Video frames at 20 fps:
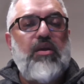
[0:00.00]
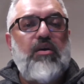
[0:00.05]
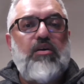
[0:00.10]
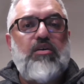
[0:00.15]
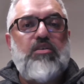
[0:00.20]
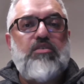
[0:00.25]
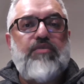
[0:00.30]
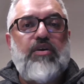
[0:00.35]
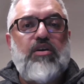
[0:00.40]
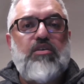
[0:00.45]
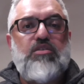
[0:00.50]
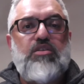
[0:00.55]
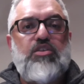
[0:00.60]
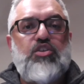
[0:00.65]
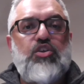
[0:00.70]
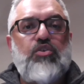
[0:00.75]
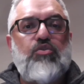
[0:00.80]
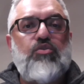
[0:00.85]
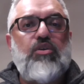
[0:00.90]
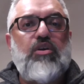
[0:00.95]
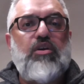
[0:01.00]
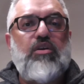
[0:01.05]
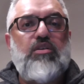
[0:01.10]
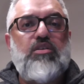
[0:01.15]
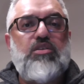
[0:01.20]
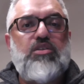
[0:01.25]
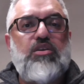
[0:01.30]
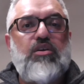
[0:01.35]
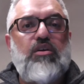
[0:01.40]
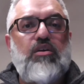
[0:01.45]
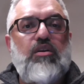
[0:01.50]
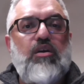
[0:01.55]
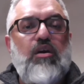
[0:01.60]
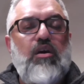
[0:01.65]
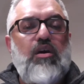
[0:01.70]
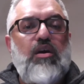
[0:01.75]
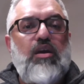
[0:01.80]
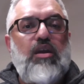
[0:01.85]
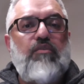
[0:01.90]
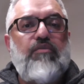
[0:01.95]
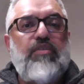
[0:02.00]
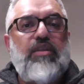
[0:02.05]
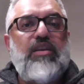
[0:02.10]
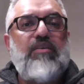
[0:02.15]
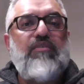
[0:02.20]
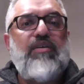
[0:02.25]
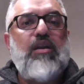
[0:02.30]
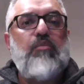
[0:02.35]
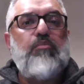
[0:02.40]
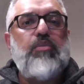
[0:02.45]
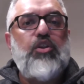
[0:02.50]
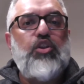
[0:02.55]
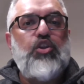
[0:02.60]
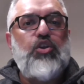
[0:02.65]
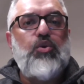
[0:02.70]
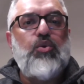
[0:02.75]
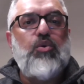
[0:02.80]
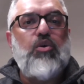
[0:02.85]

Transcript: As far as the children are concerned, if they develop a new